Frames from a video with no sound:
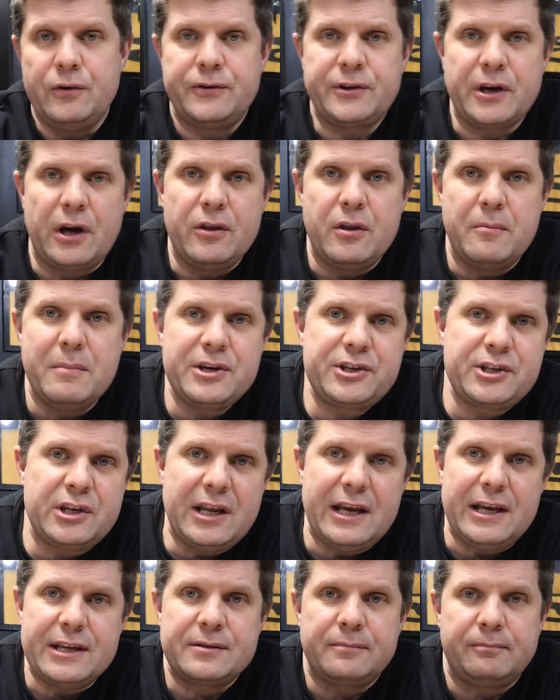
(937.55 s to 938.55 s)
So the mission
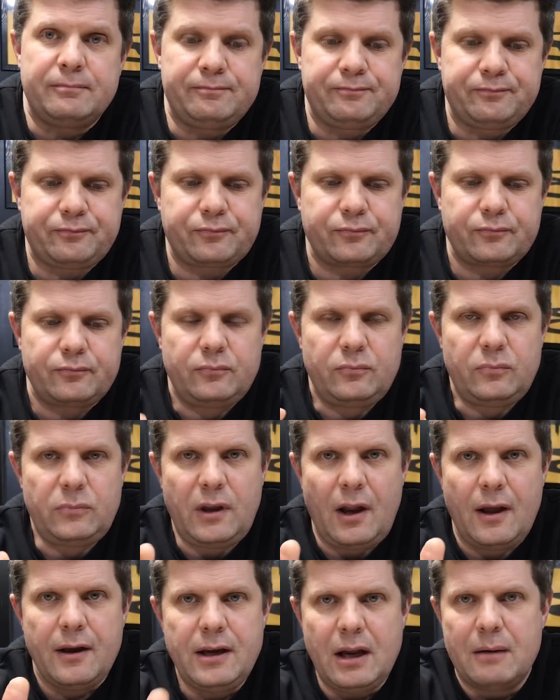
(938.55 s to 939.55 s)
is,
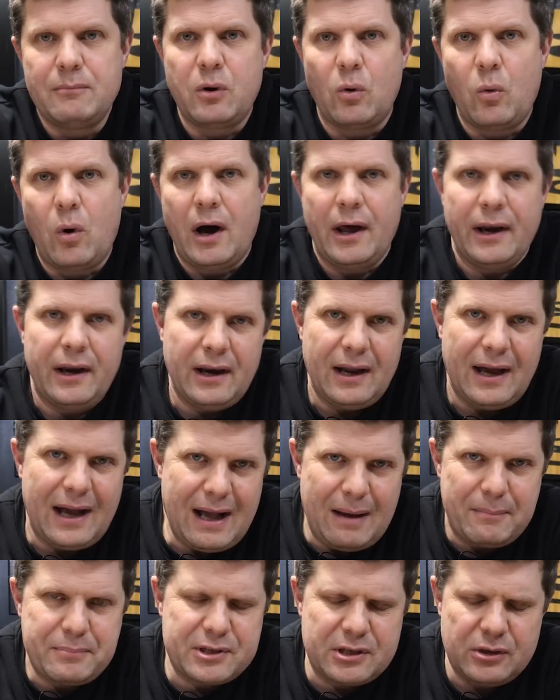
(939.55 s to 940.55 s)
number one,
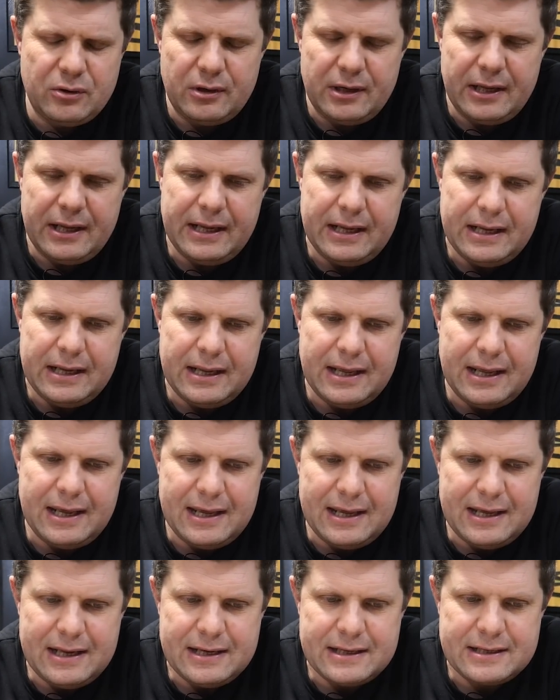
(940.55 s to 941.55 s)
absolutely,
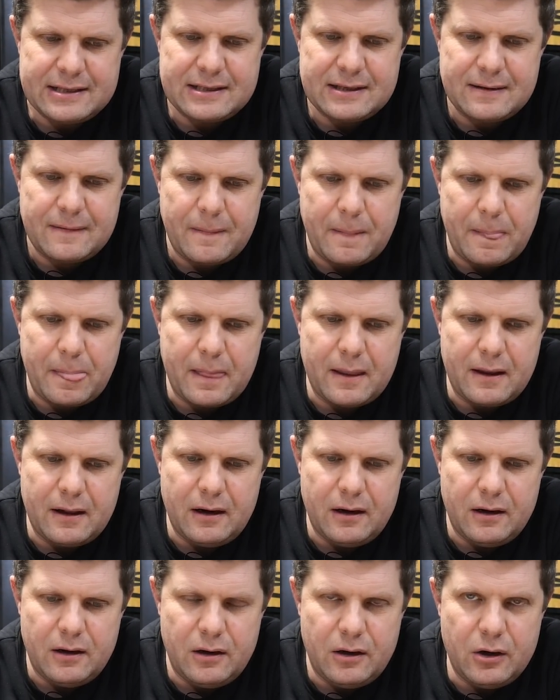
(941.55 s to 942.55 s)
is
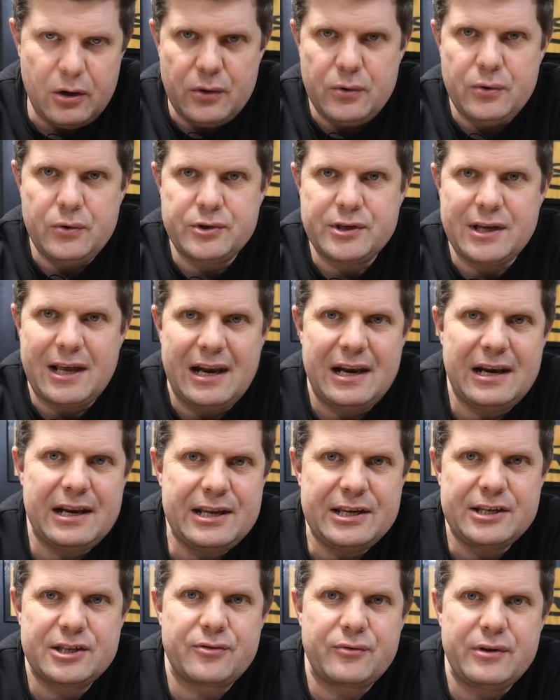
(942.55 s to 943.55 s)
lose at
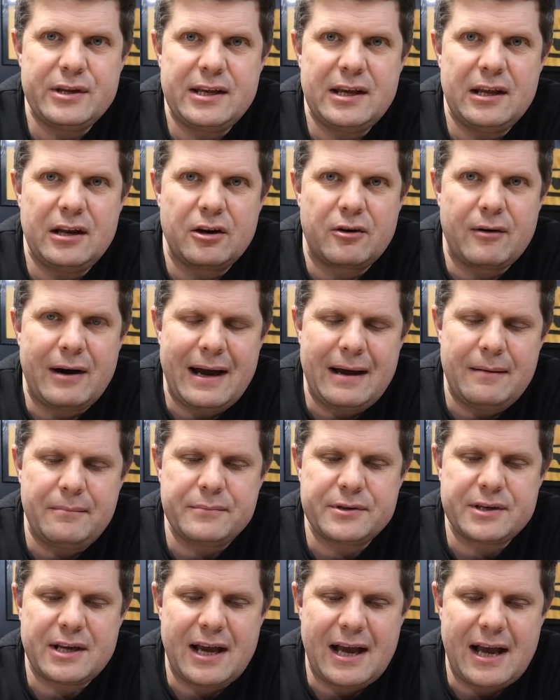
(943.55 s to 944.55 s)
least 3
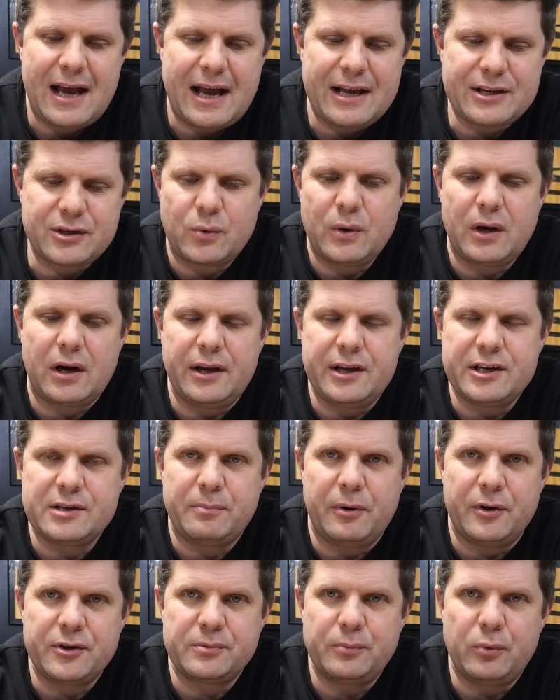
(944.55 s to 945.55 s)
kilograms as quickly as
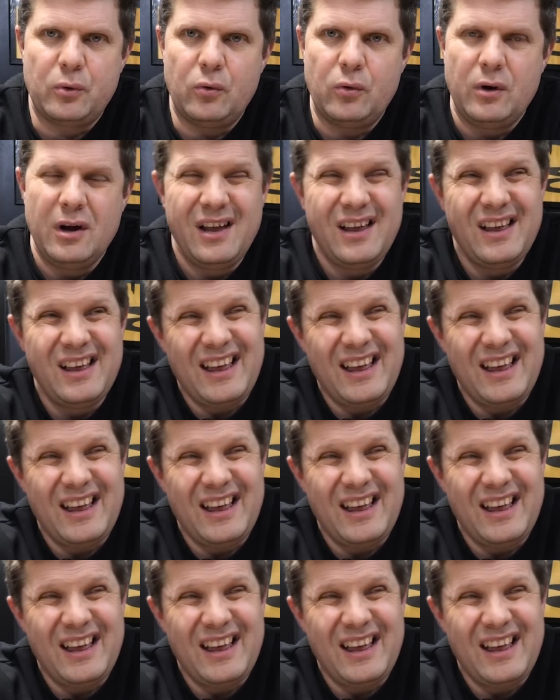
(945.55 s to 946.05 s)
possible,